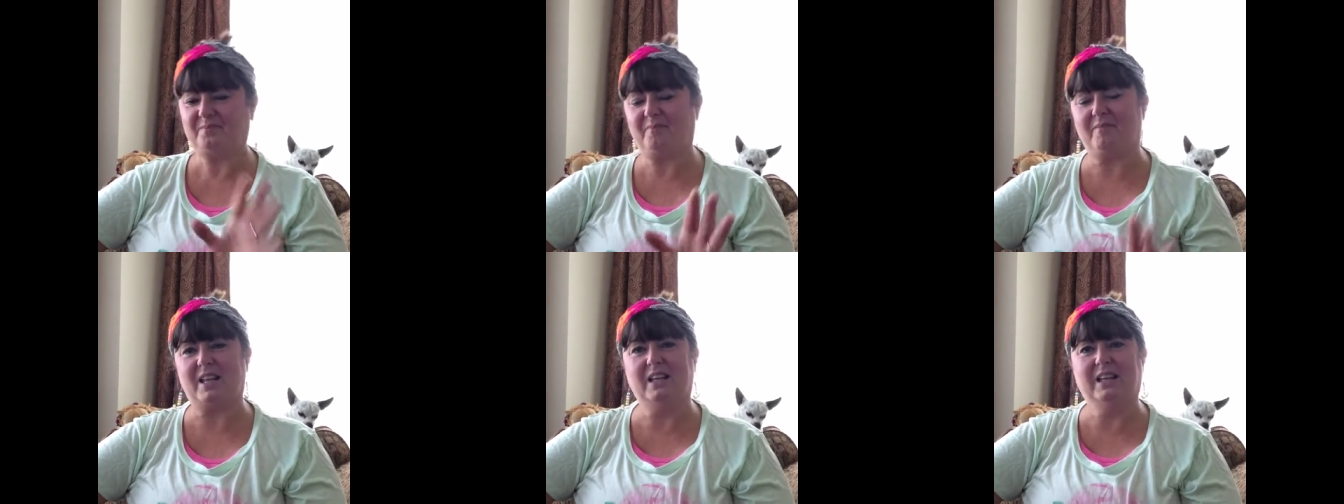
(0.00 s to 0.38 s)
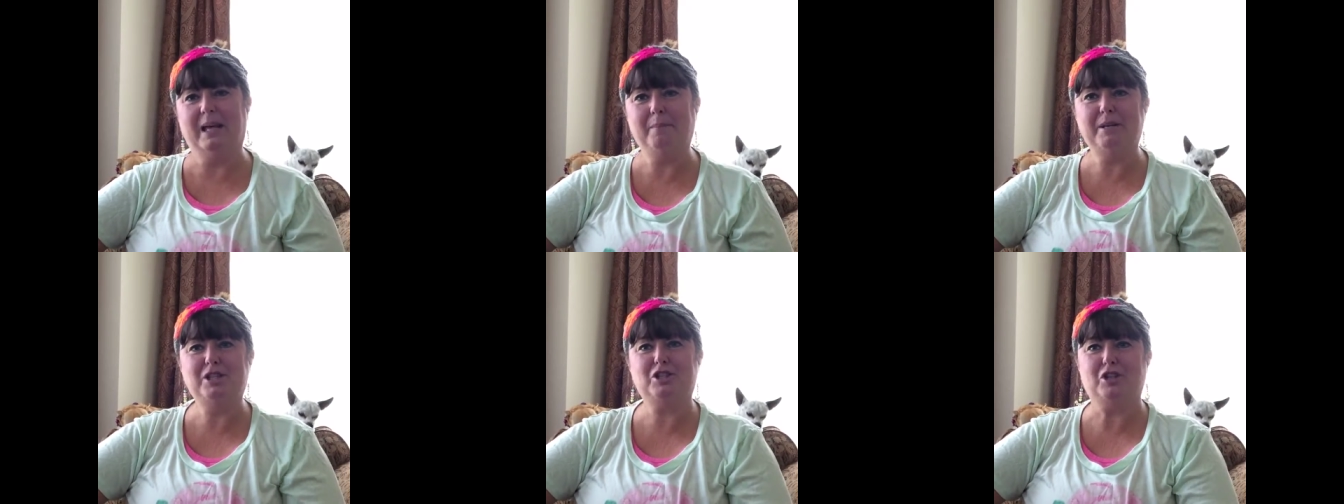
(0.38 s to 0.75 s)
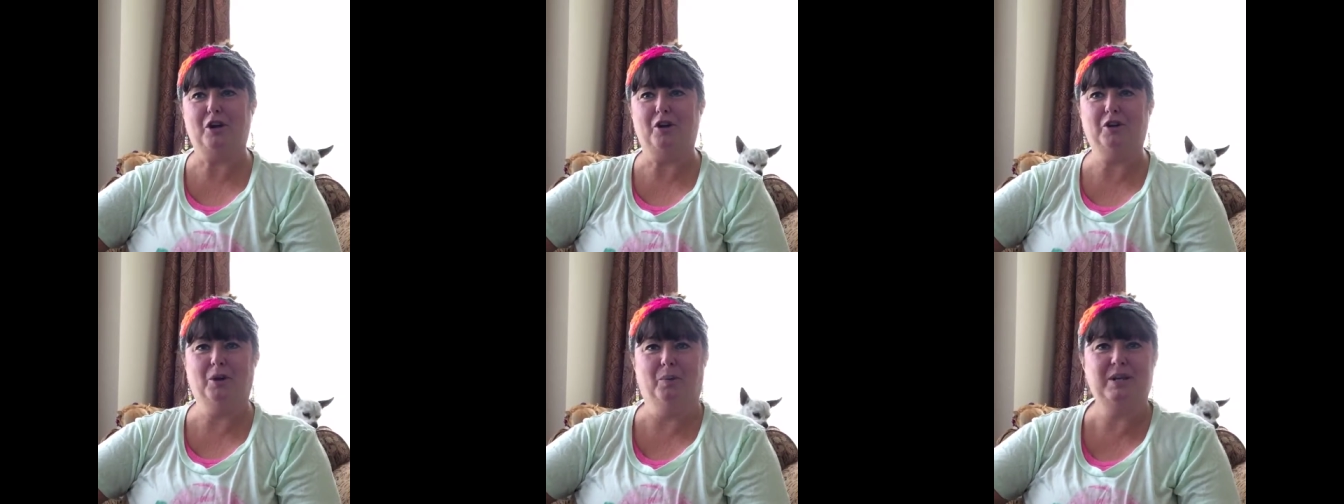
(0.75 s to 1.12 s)
let me show
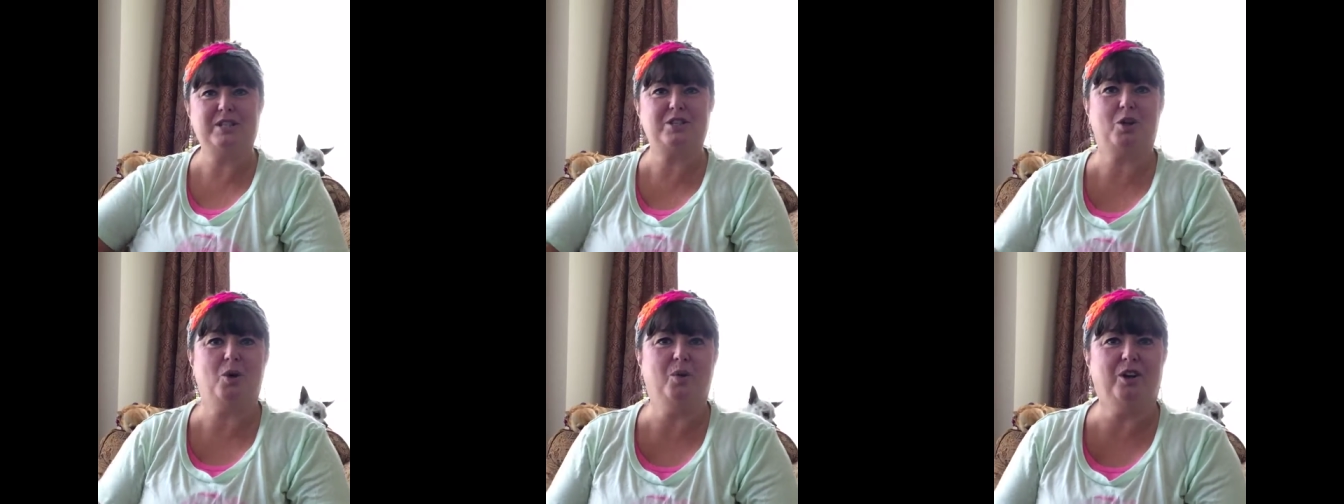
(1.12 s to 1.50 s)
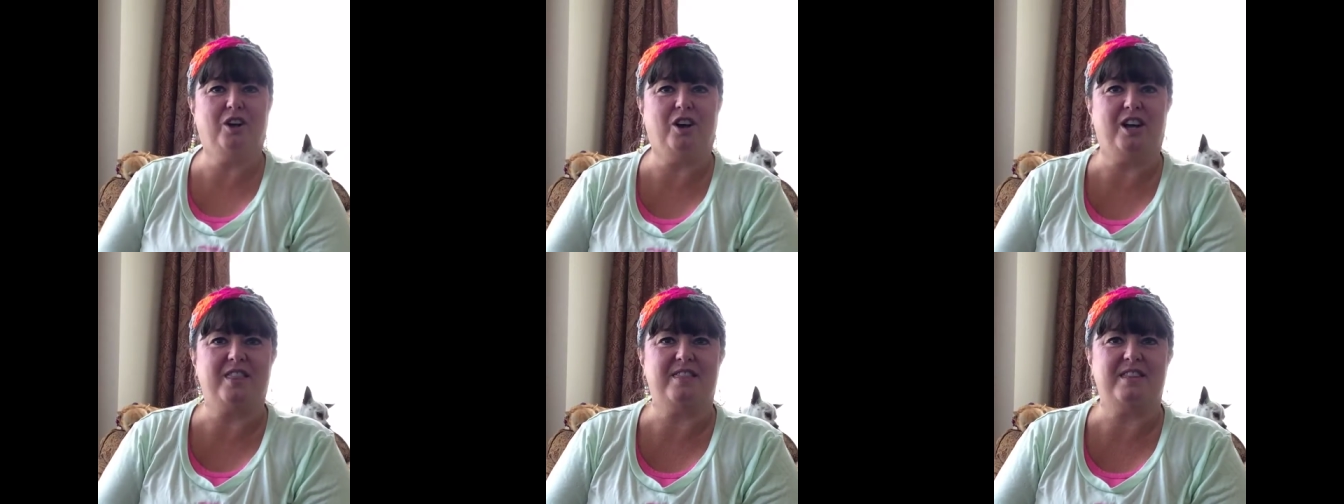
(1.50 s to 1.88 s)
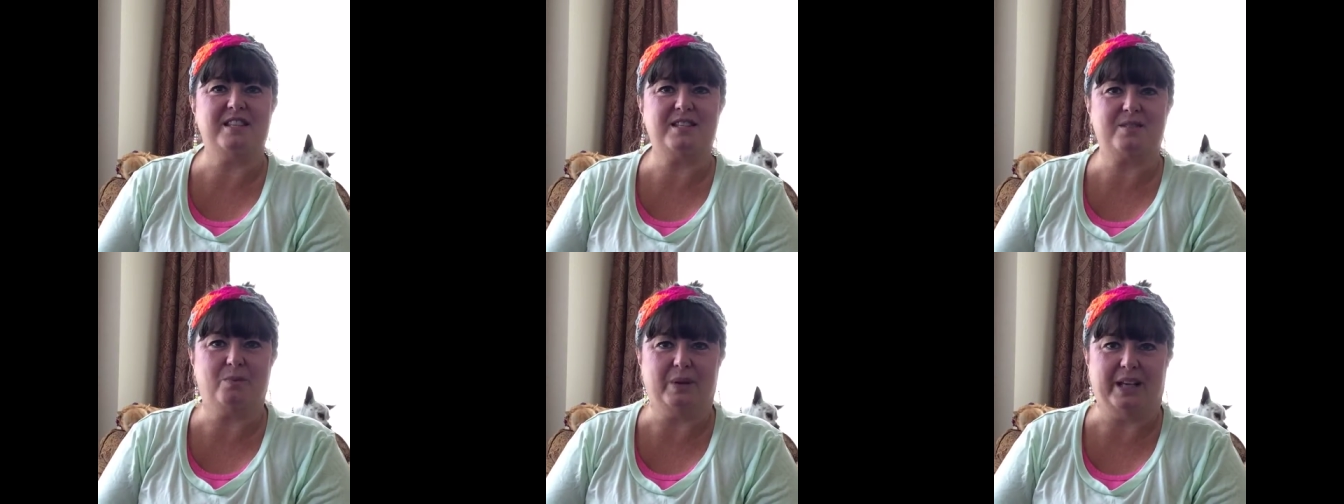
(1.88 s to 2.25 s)
you what's going on
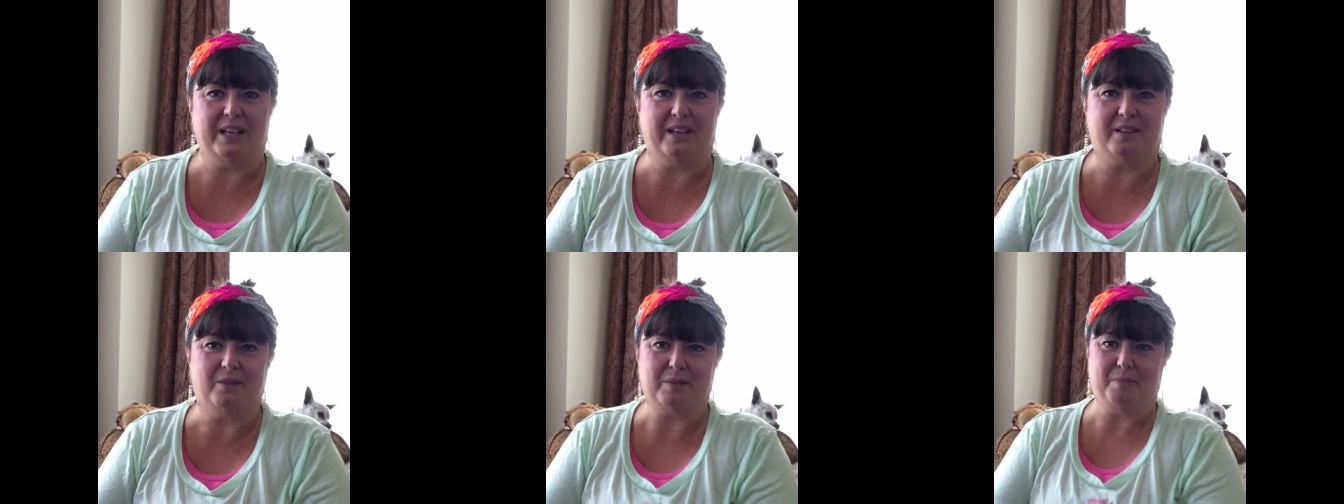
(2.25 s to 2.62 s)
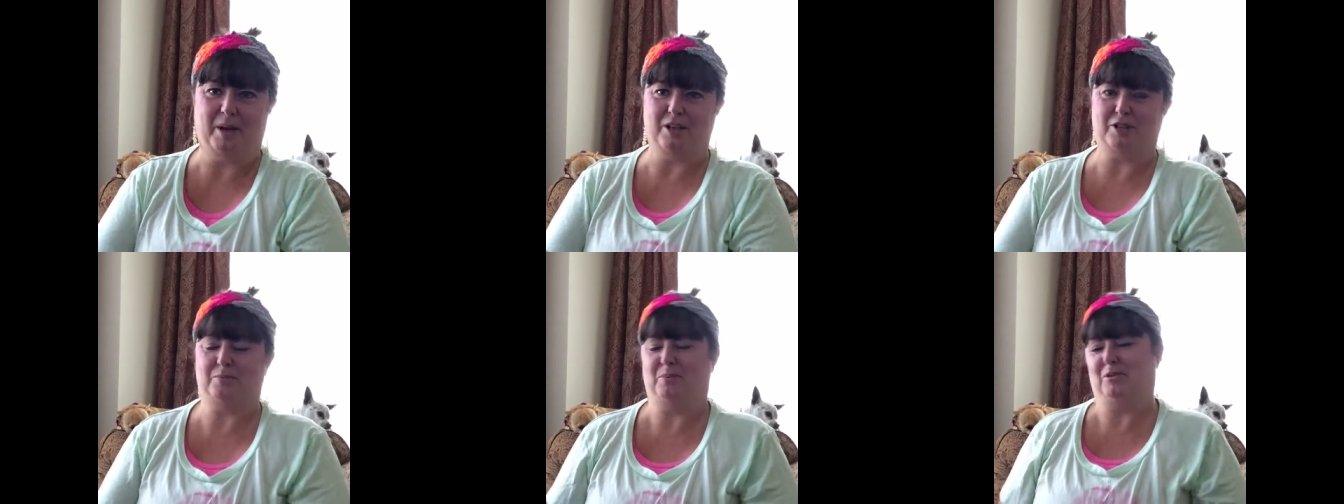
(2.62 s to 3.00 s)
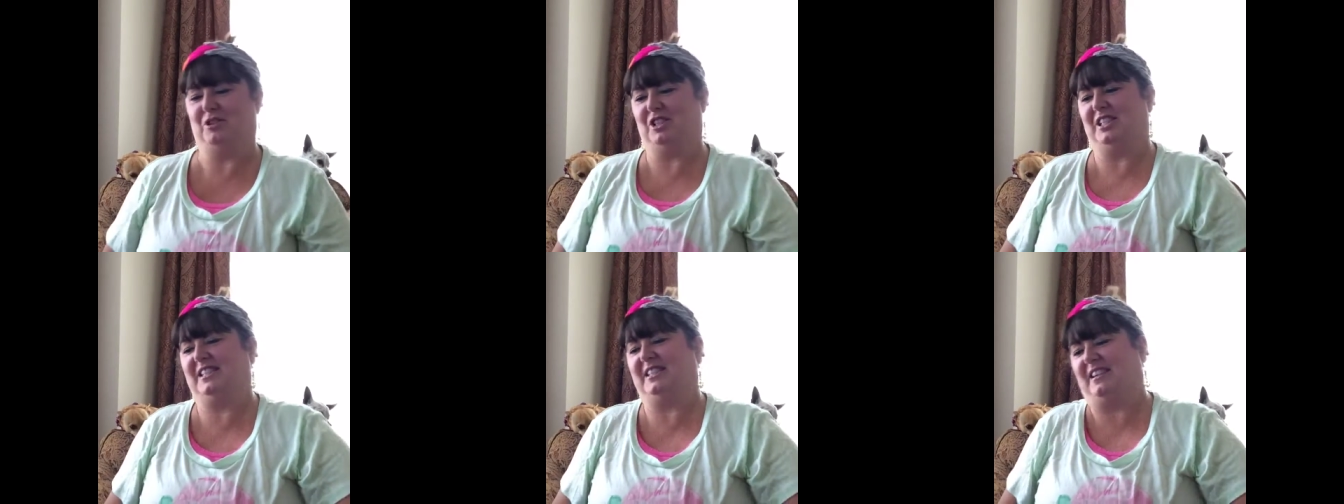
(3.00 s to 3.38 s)
this week with Posh Pooch
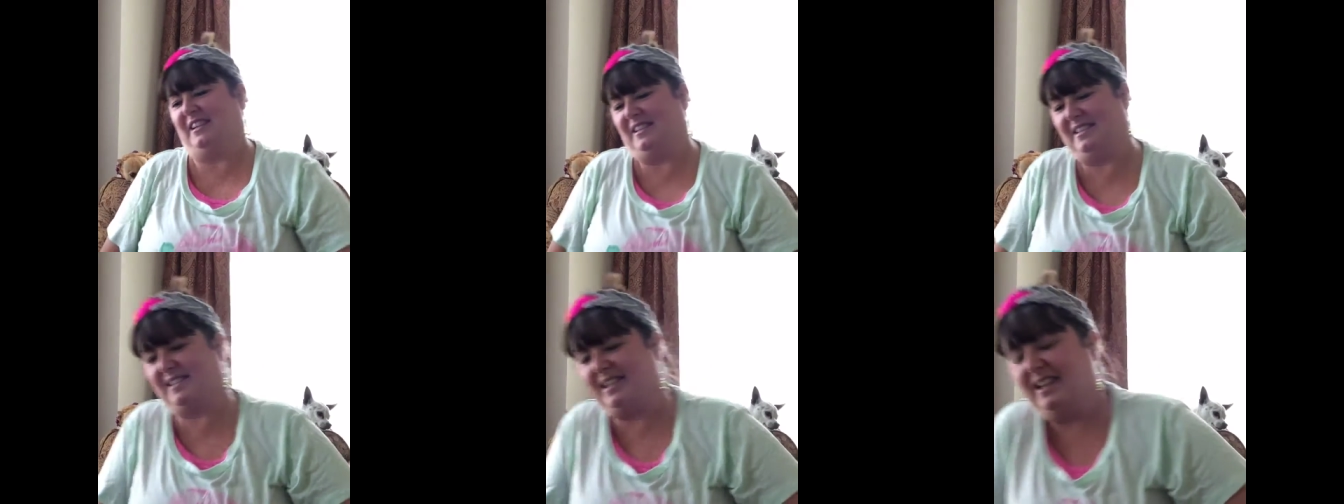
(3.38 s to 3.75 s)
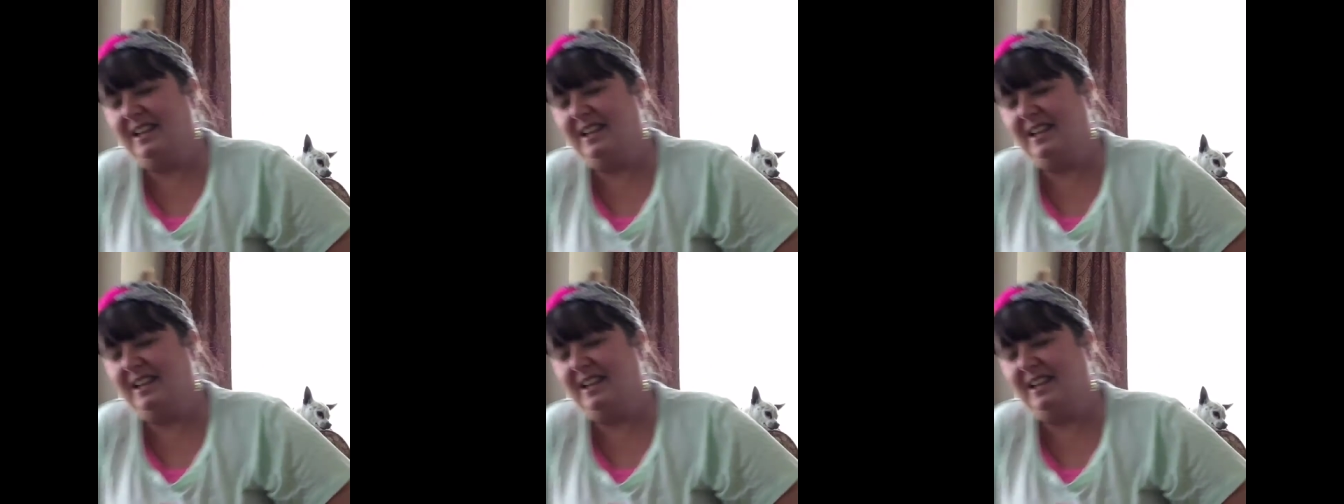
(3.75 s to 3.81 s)
Designs.